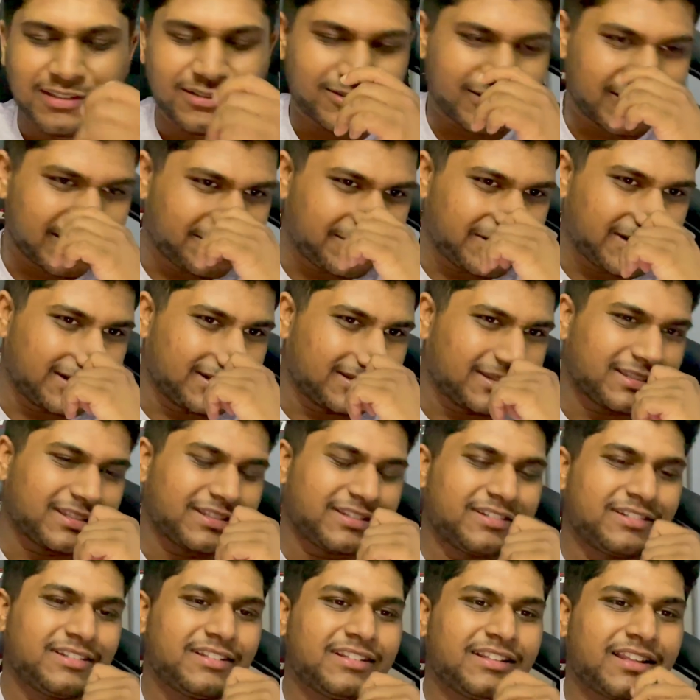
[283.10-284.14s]
what I mean. So
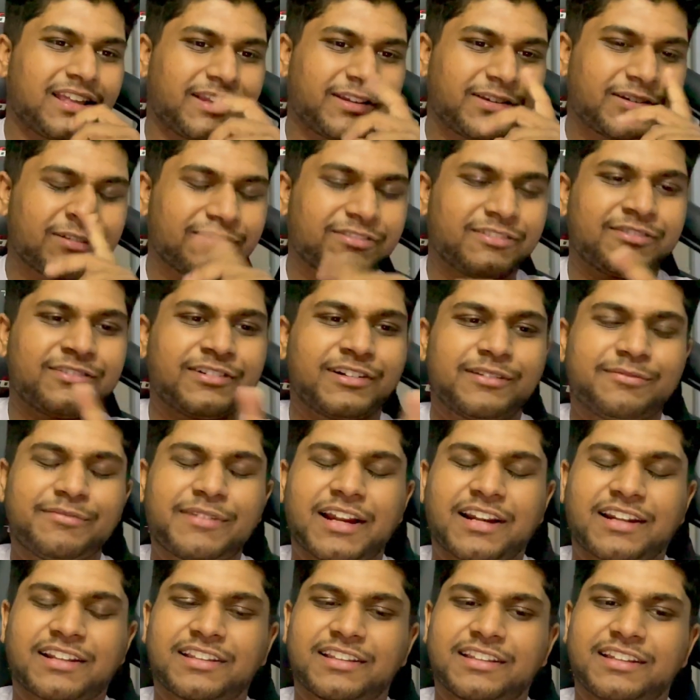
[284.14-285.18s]
like you can refer
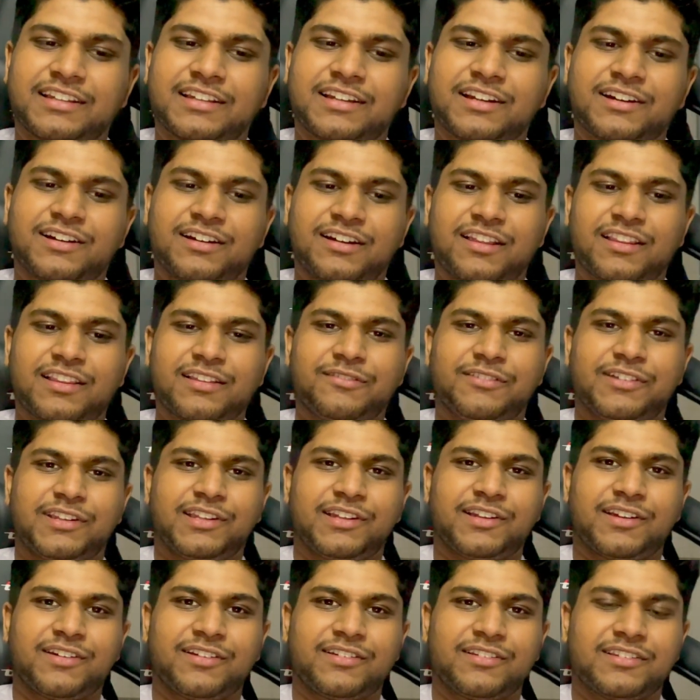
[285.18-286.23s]
back to the other
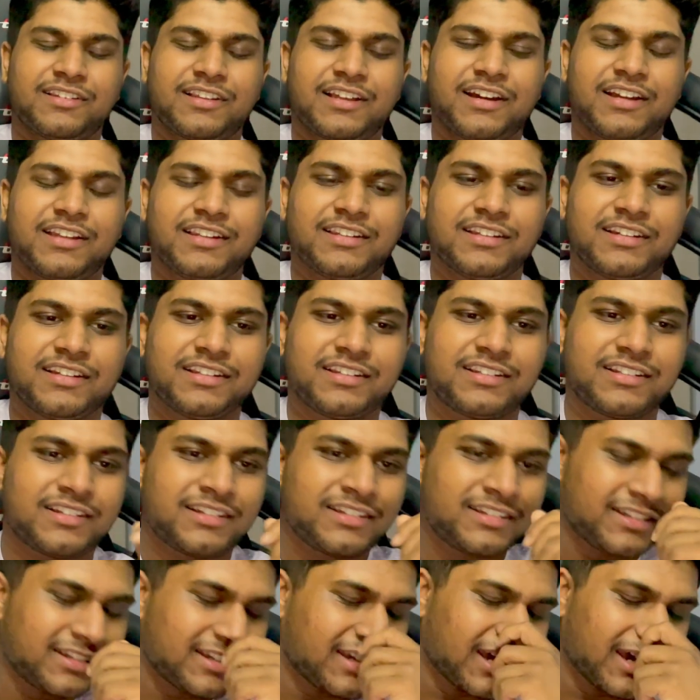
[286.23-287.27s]
video that I did,
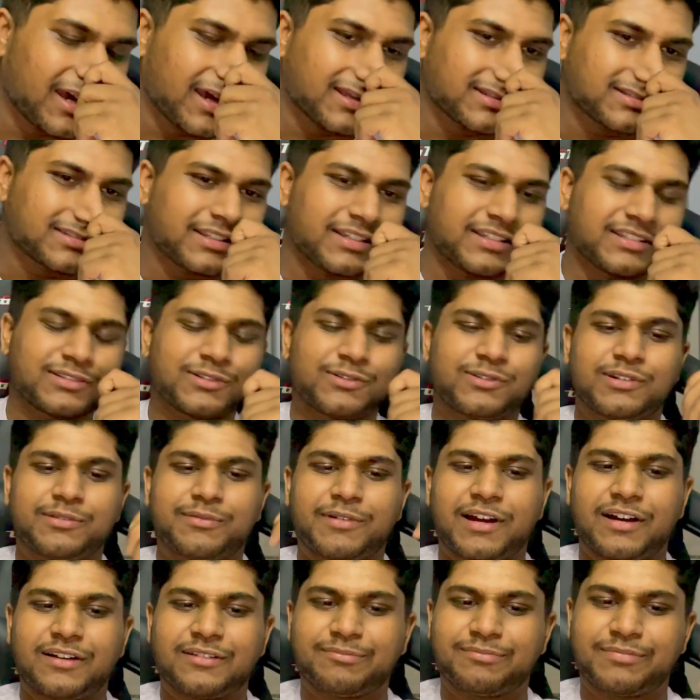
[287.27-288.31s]
So it's all
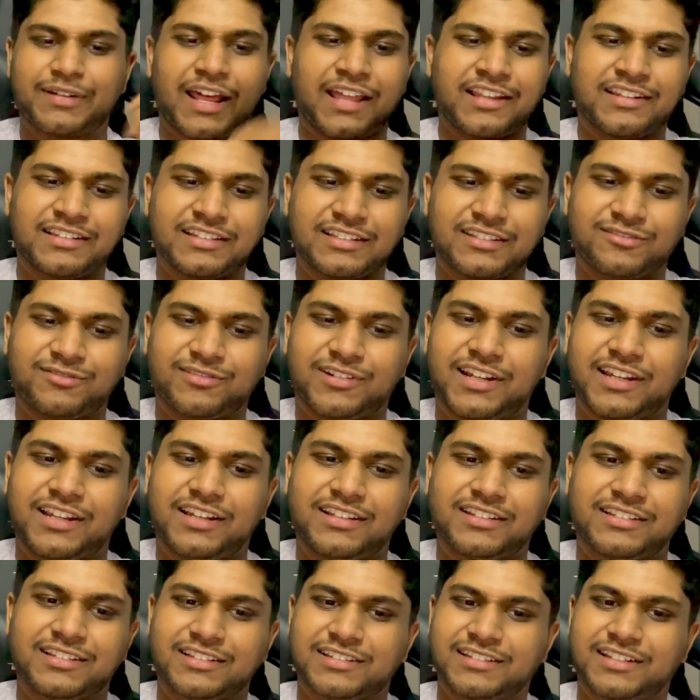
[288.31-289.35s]
about practice, right?
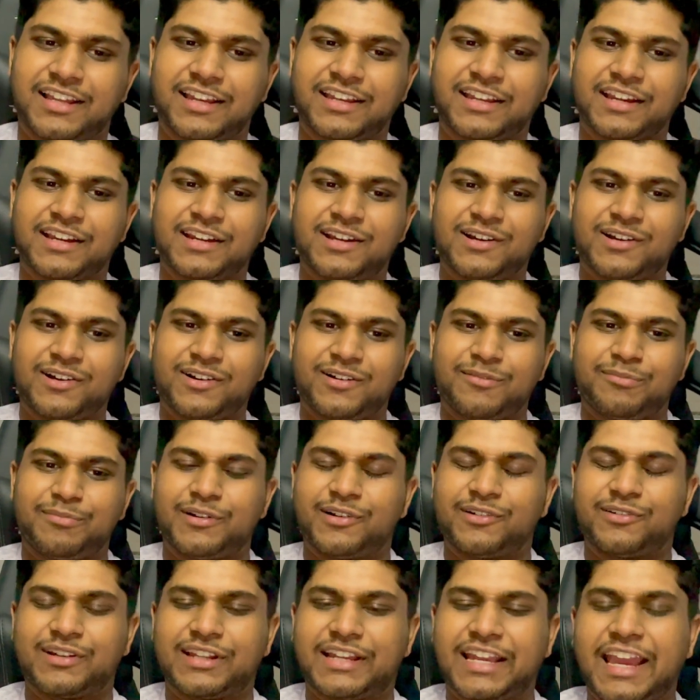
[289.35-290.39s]
It's just like
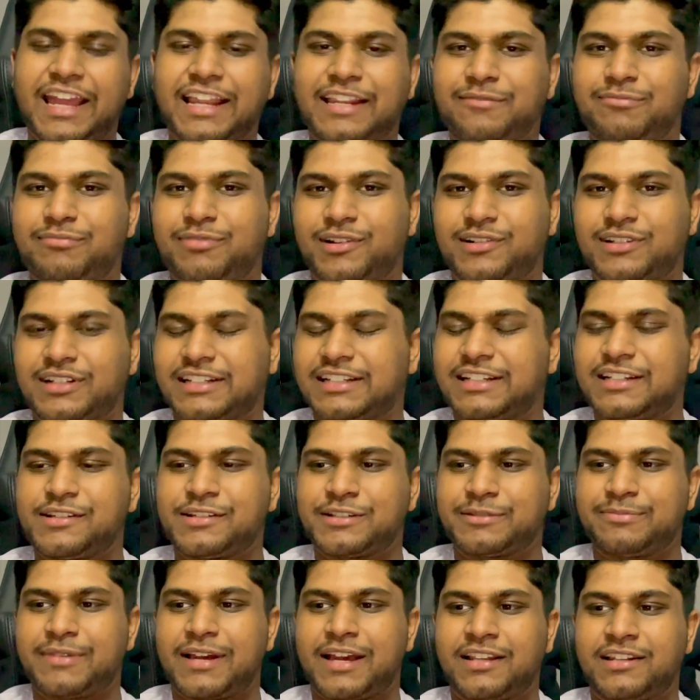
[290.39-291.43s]
building any project in your
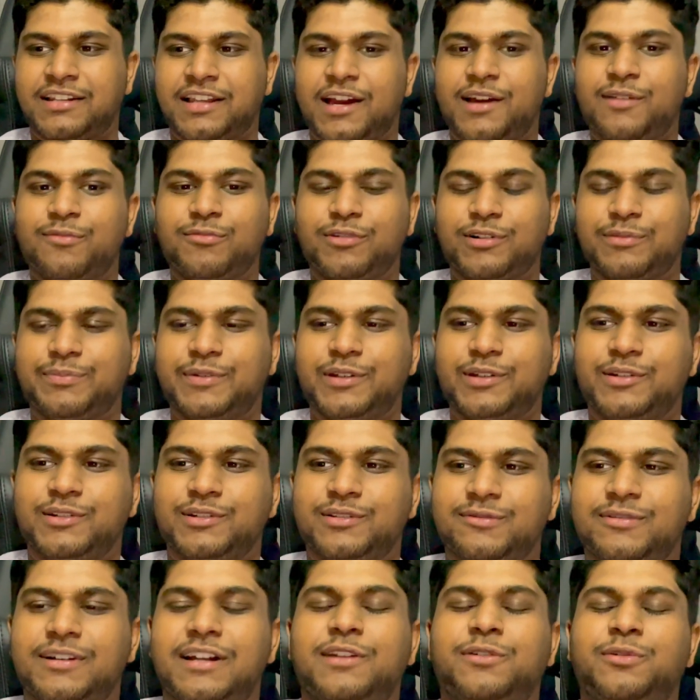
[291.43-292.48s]
spare time would be
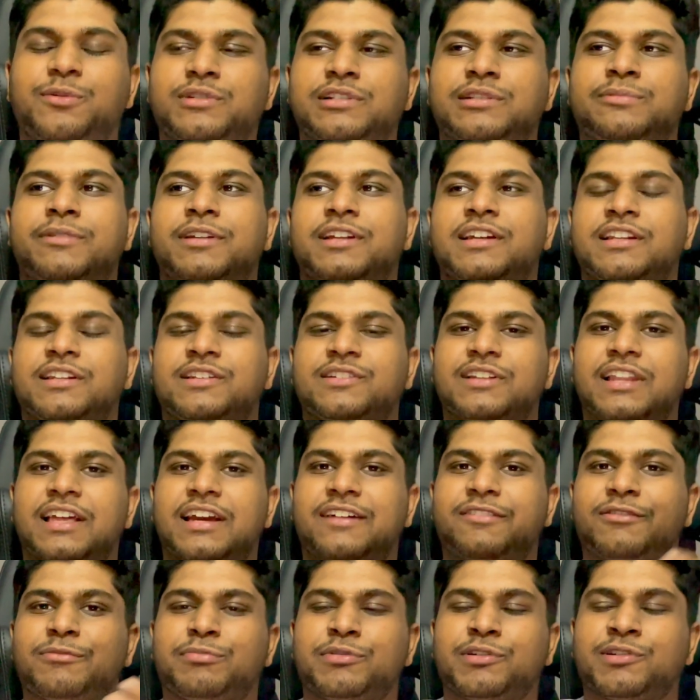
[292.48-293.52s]
useful and always put it into like
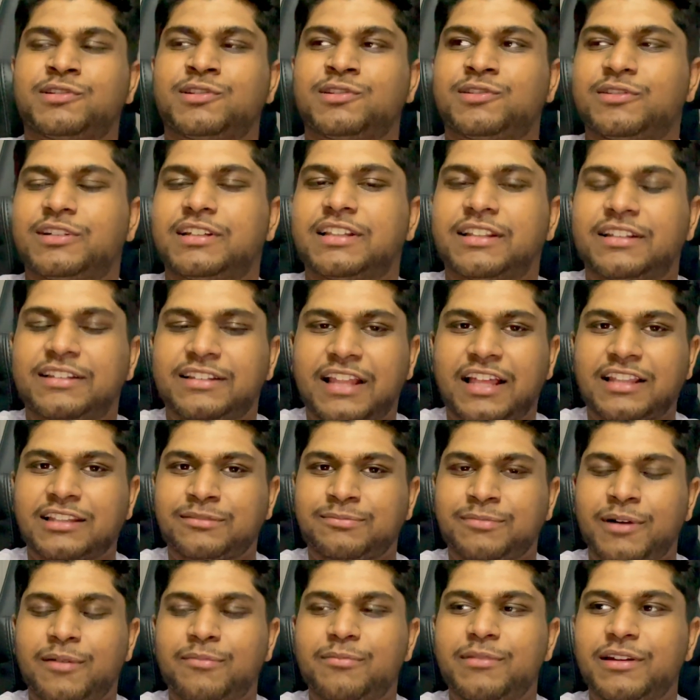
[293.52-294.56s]
a repository that's
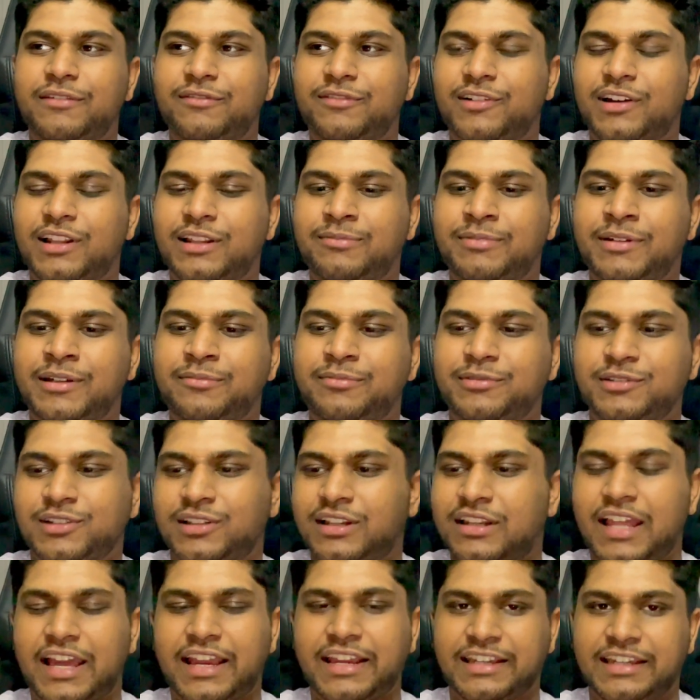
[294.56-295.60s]
public for other people. So
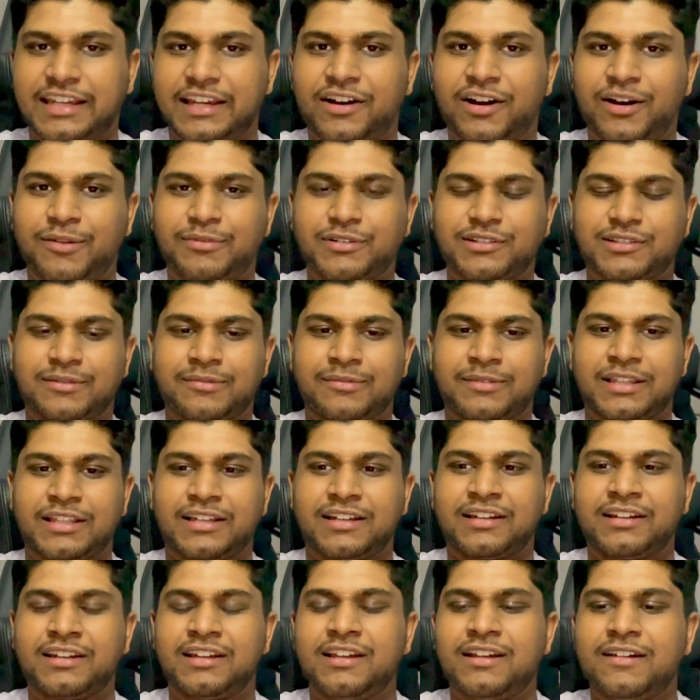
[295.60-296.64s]
like GitHub or
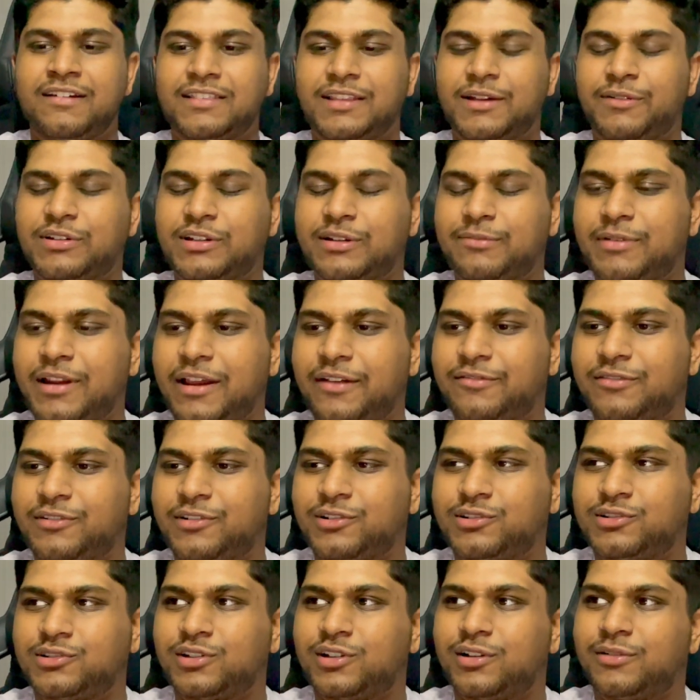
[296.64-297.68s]
something. That when you apply for a
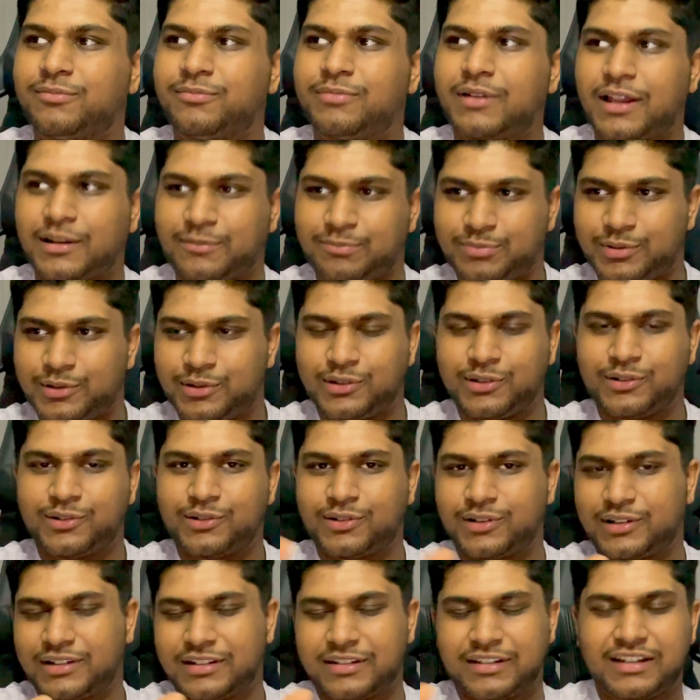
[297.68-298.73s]
job and put your
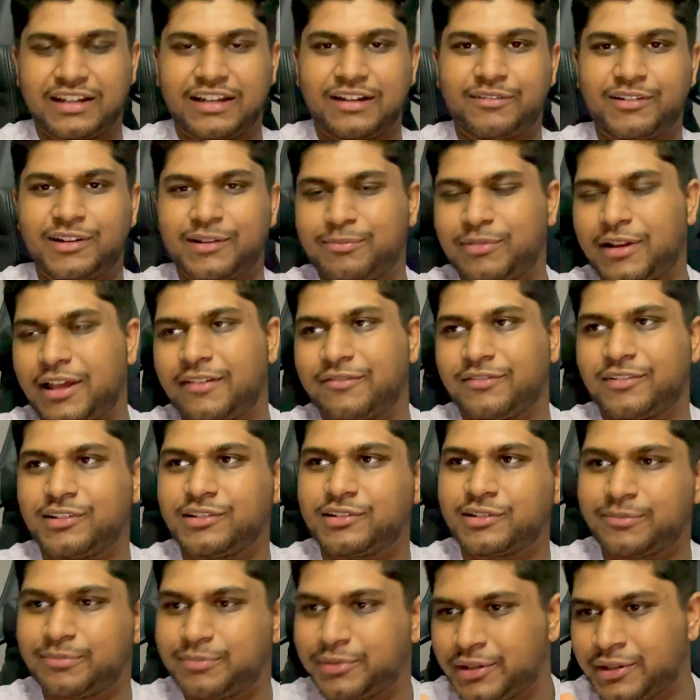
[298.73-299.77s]

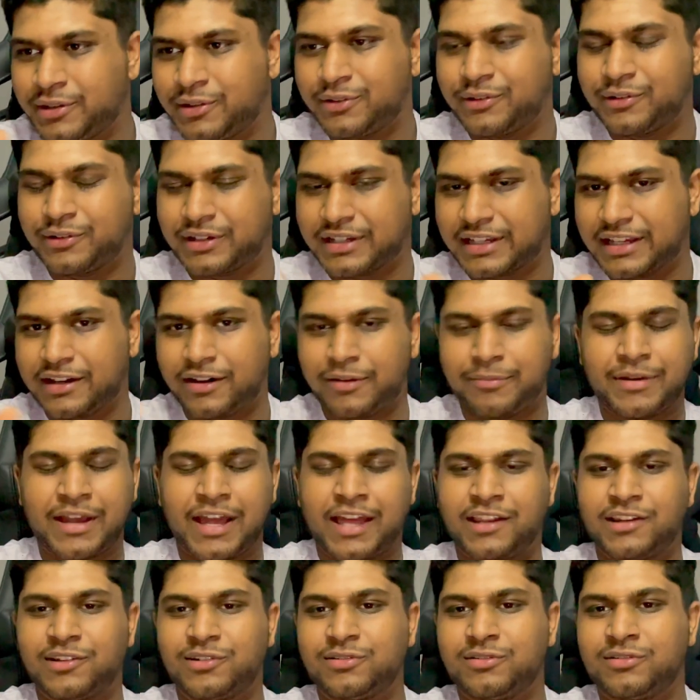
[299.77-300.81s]
GitHub
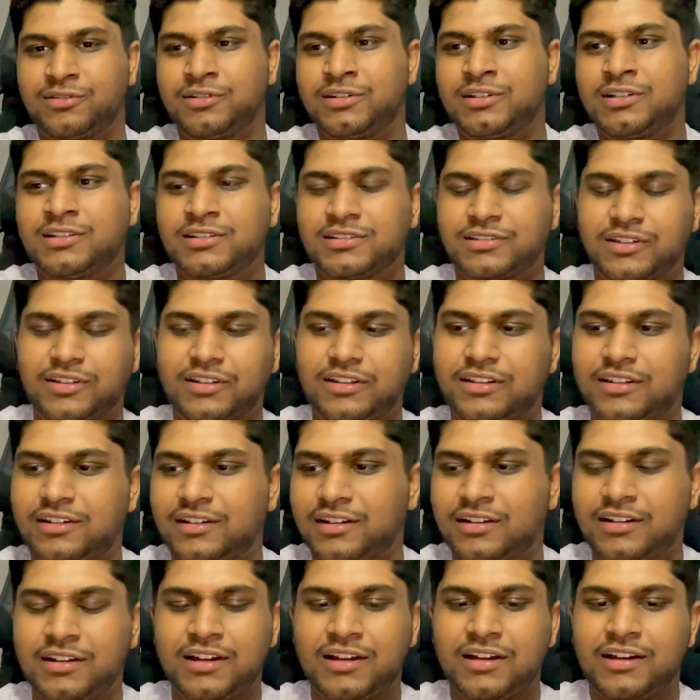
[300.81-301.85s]
handle, so the
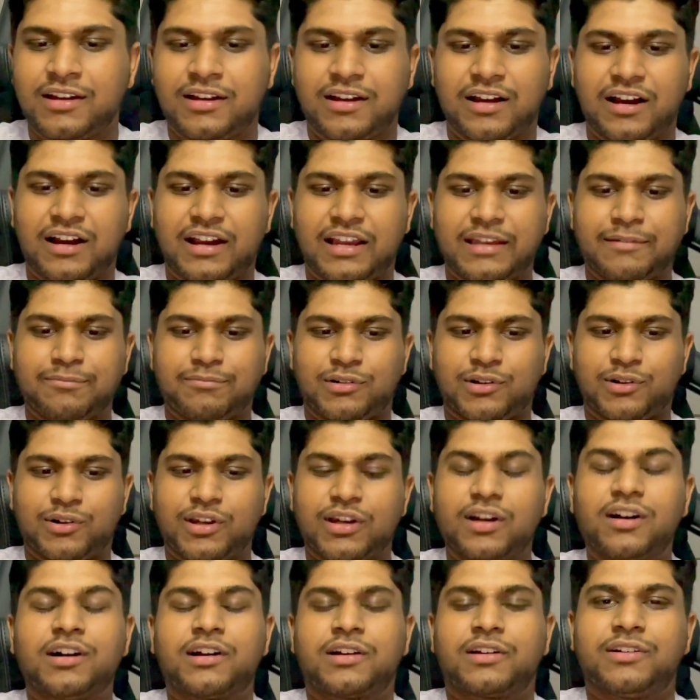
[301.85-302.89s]

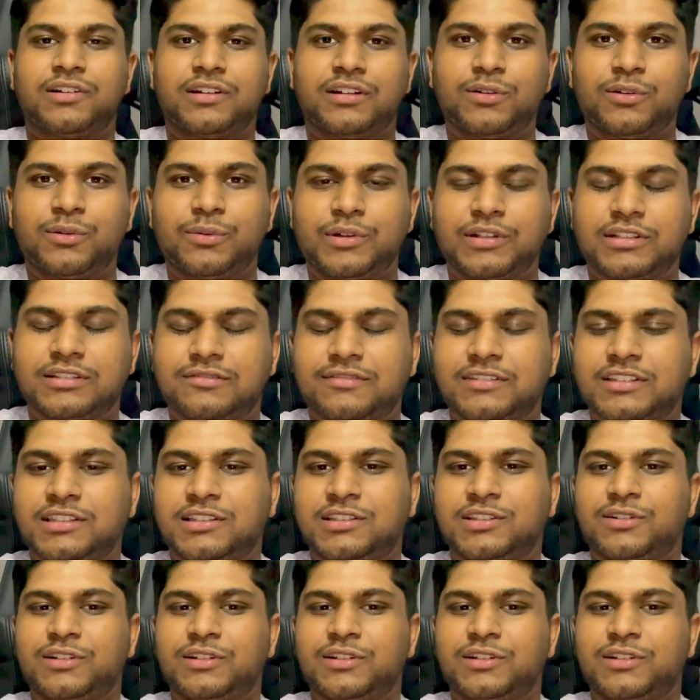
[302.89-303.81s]
employer could always visit your